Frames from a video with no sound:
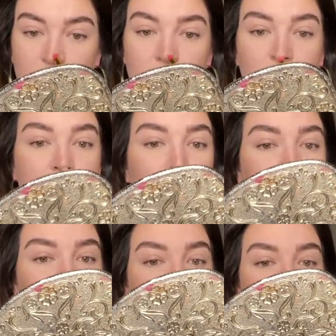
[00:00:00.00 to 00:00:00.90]
So I'm just gonna
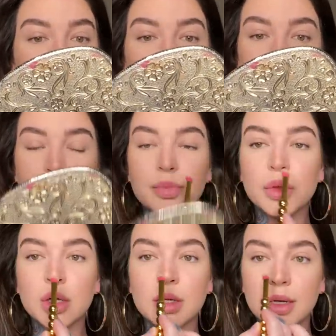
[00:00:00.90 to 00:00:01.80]
pat
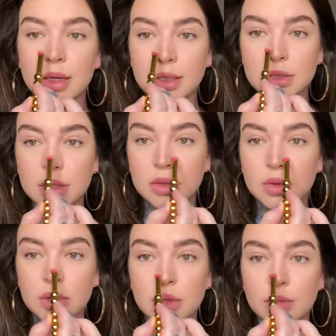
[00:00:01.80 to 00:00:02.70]
and then I like to
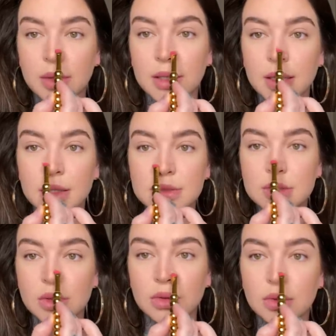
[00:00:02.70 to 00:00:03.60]
make like a
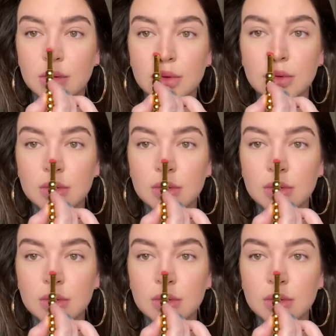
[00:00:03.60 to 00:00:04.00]
circle.